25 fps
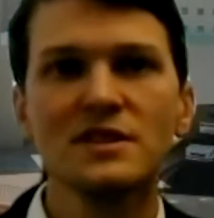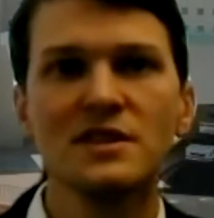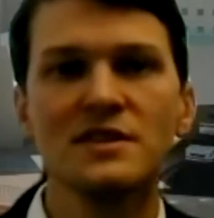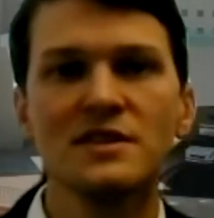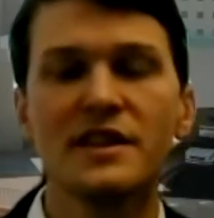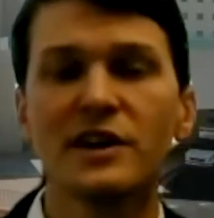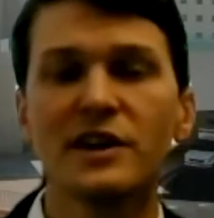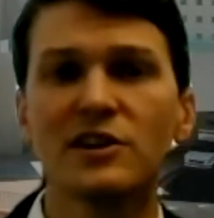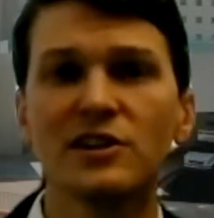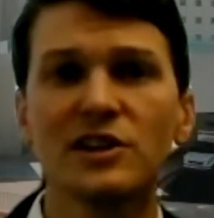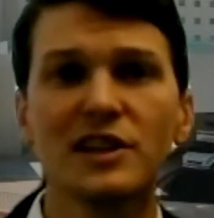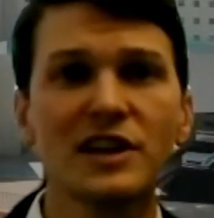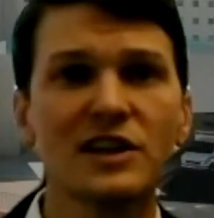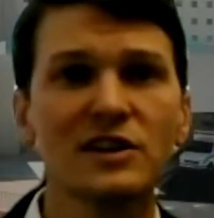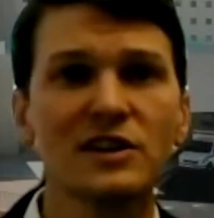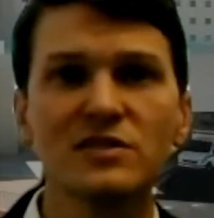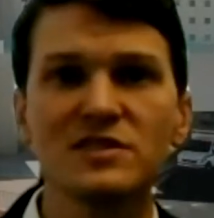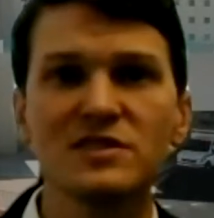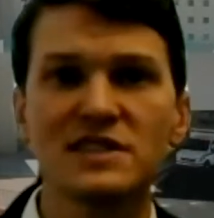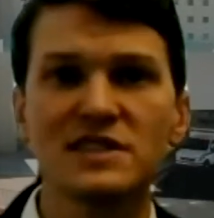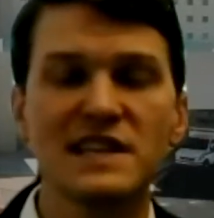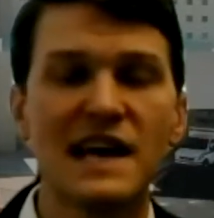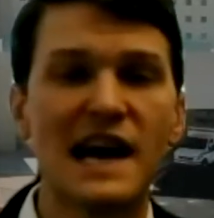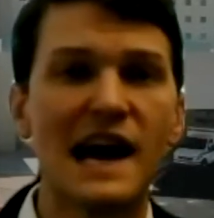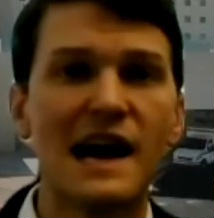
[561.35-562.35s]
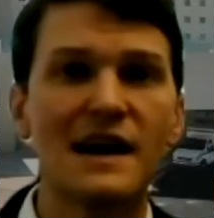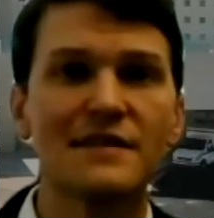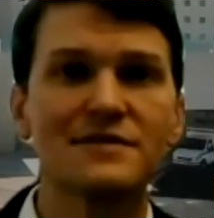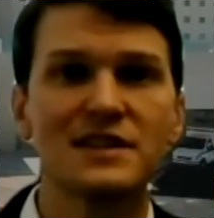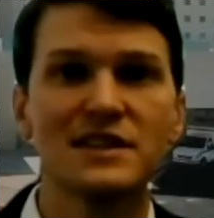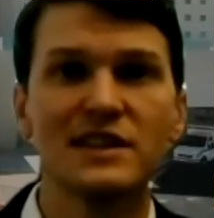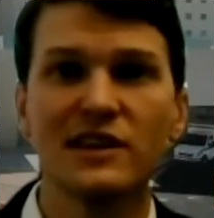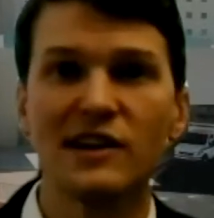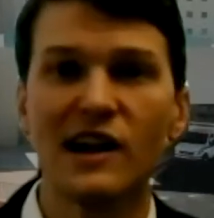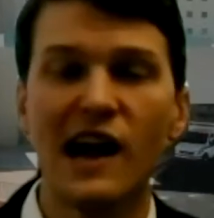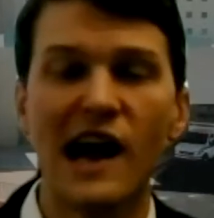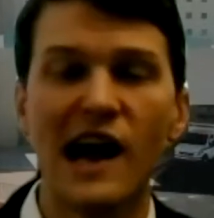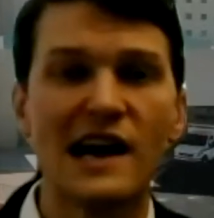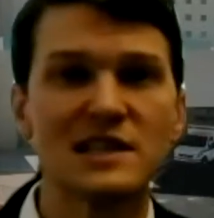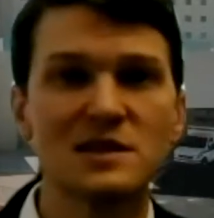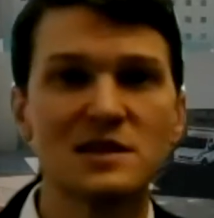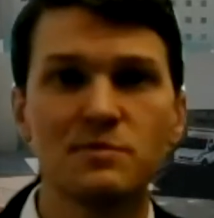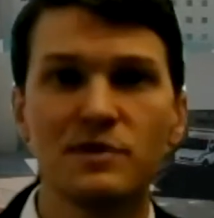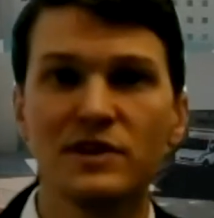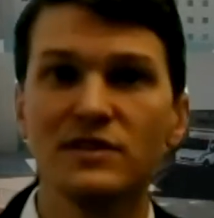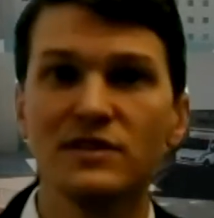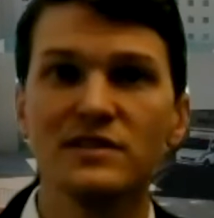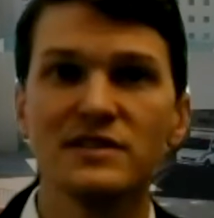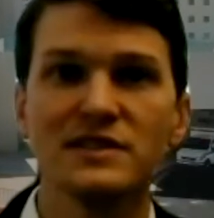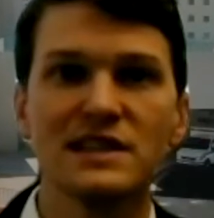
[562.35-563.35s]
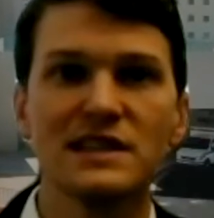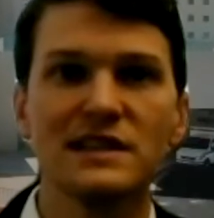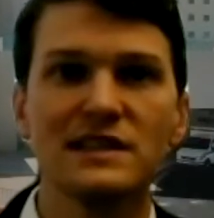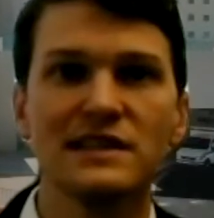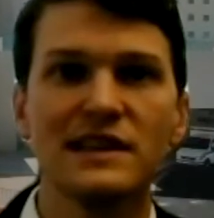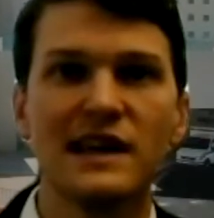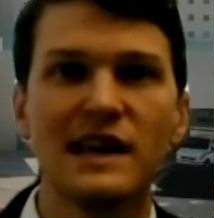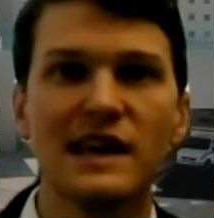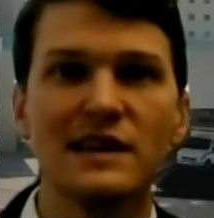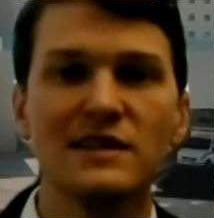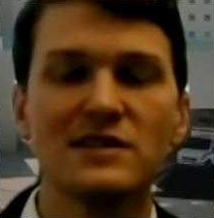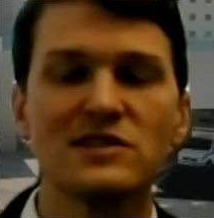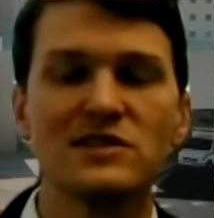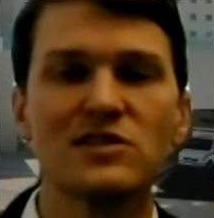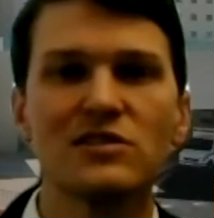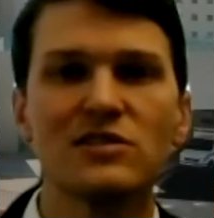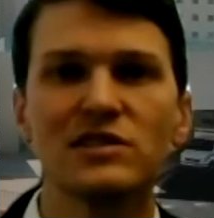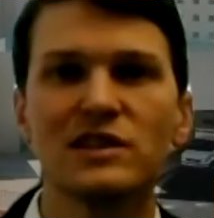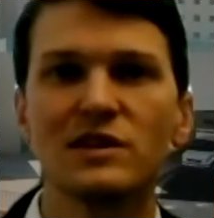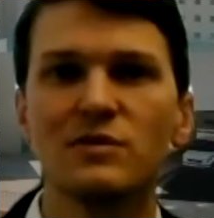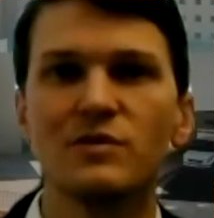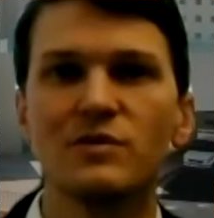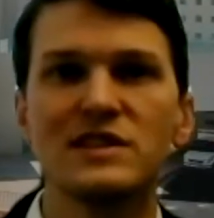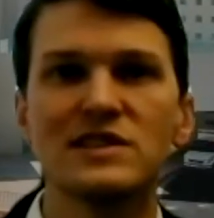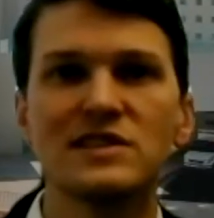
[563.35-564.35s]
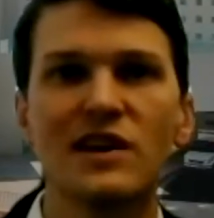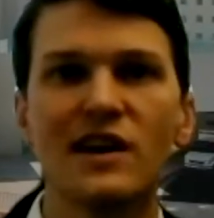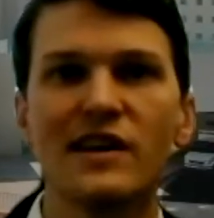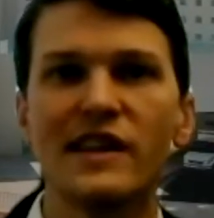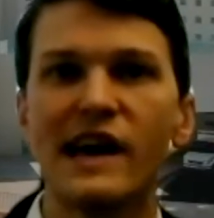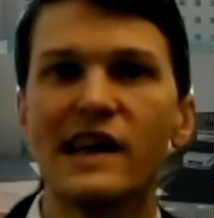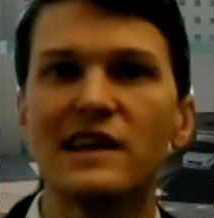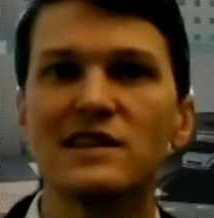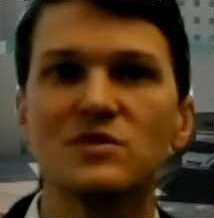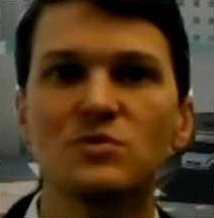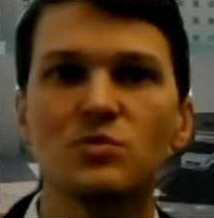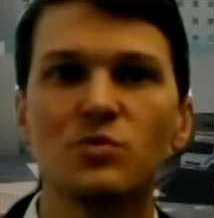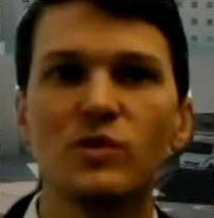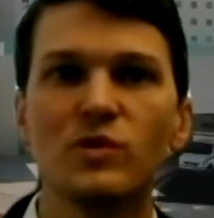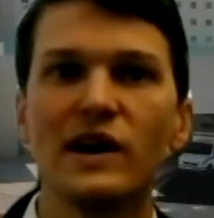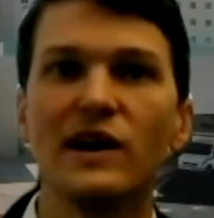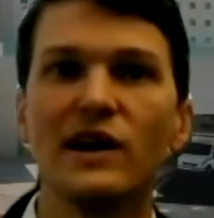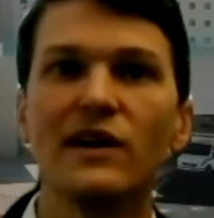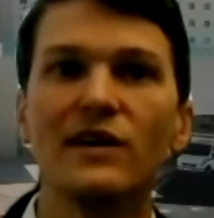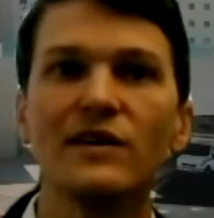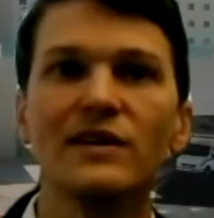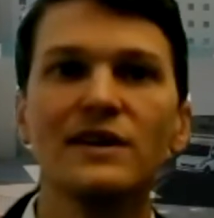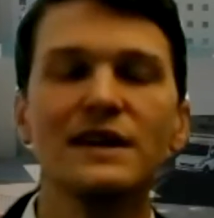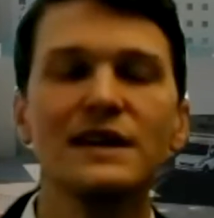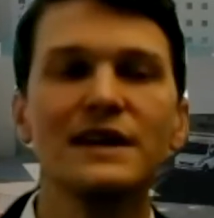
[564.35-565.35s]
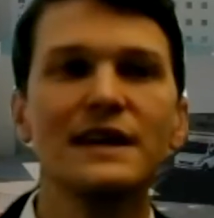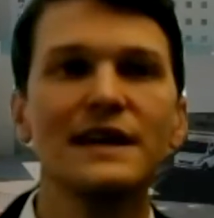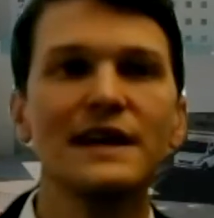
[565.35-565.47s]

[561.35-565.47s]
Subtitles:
their clinical staffs, and their hospitals, and certainly we saw that as well.